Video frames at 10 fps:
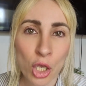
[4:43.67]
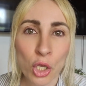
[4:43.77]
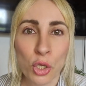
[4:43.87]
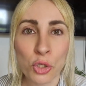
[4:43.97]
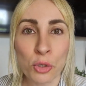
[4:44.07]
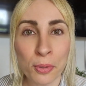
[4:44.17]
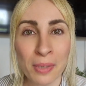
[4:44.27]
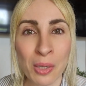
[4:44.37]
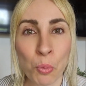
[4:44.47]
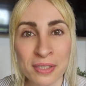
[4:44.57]
You probably
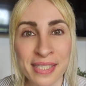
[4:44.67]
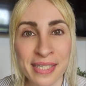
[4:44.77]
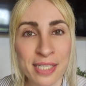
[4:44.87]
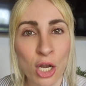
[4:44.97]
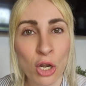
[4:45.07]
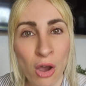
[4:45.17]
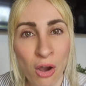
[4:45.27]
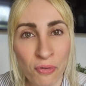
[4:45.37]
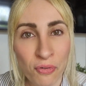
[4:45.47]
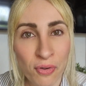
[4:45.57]
wanted
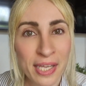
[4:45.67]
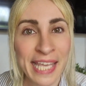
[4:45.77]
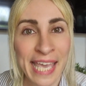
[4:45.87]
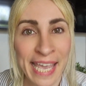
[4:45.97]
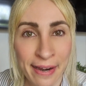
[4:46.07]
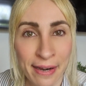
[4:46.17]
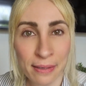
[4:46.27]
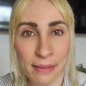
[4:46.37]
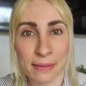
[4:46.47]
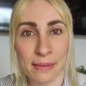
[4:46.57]
love, care,
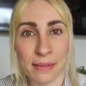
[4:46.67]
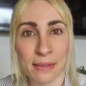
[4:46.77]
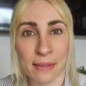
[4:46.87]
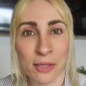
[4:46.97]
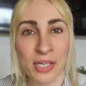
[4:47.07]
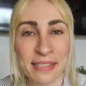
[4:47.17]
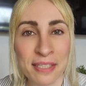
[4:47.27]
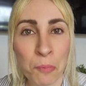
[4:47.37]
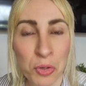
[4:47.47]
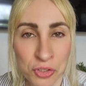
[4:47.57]
connecting
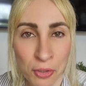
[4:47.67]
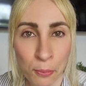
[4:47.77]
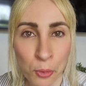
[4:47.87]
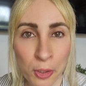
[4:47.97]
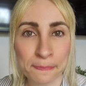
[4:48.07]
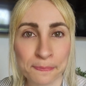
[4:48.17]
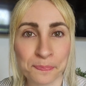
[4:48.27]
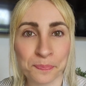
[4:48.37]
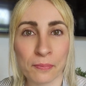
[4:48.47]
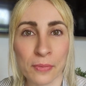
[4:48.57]
with someone,
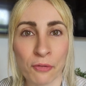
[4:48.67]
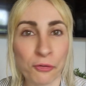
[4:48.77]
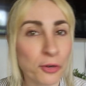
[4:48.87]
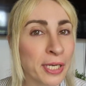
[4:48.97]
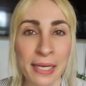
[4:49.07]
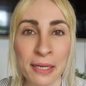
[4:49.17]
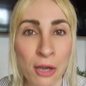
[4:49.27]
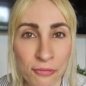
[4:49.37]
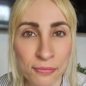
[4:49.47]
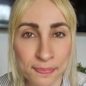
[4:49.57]
falling in
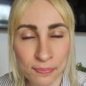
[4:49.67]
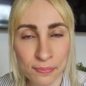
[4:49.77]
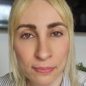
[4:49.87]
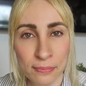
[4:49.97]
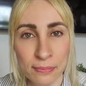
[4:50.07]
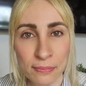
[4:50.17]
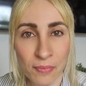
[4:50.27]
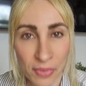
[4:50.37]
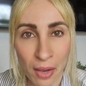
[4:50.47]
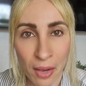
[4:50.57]
love.
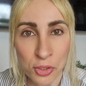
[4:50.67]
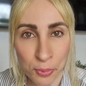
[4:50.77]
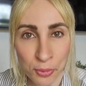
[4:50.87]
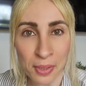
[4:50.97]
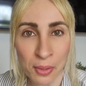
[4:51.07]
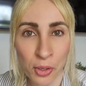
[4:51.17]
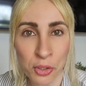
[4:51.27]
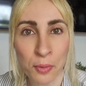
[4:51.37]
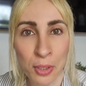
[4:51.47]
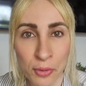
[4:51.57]
That was probably what you
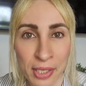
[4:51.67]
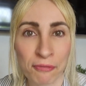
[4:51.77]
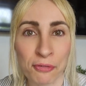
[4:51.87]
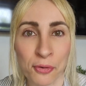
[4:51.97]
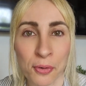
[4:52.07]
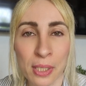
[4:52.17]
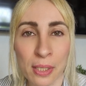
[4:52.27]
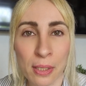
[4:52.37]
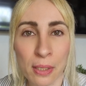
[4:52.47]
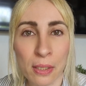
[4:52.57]
were looking for.
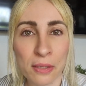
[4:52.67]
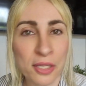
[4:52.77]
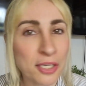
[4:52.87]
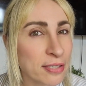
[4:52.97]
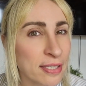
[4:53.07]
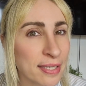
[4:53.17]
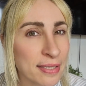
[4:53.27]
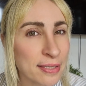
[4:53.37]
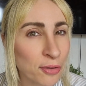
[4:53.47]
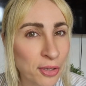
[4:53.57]
The
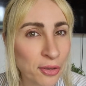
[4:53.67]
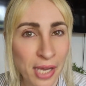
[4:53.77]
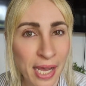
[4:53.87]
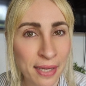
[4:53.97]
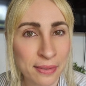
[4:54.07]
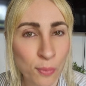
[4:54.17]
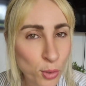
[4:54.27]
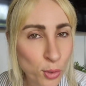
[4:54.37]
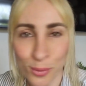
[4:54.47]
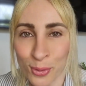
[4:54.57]
narcissist, on the other hand,
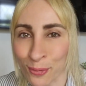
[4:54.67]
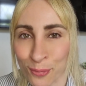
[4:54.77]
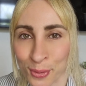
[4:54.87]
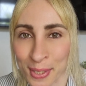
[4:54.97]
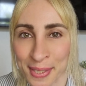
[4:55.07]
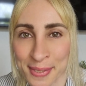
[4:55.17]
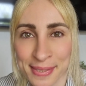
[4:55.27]
wasn't looking for this.